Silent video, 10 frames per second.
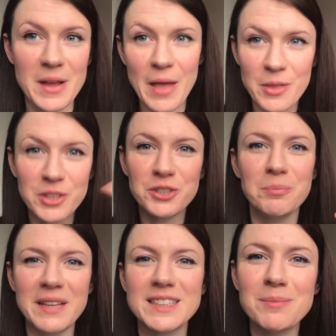There should
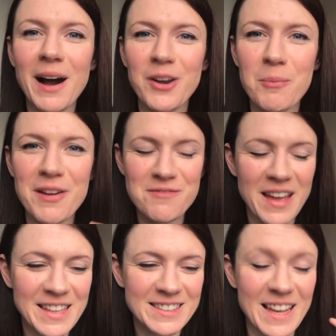be a smile on my
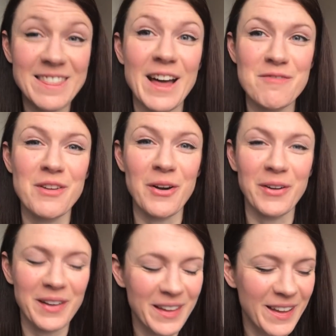face in that
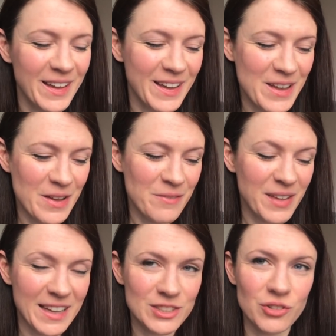vlog.
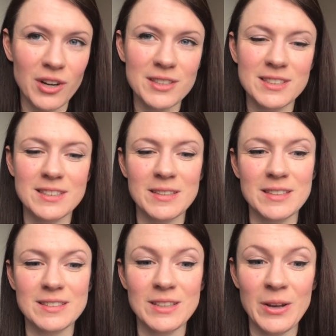Fingers crossed.
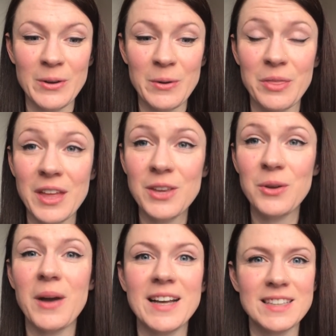So thank
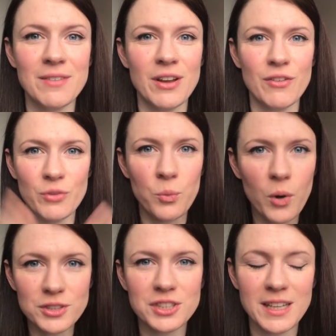you as ever for
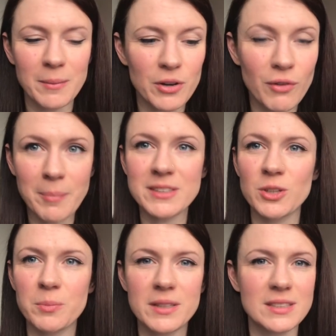watching. I'm going to wrap this
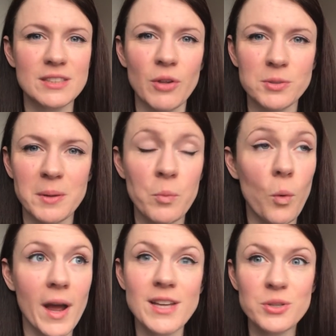up because this vlog's been
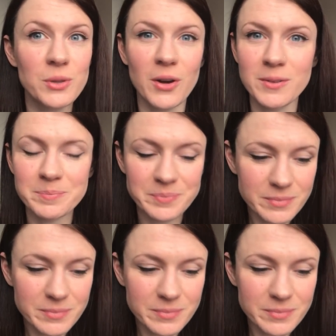way too long.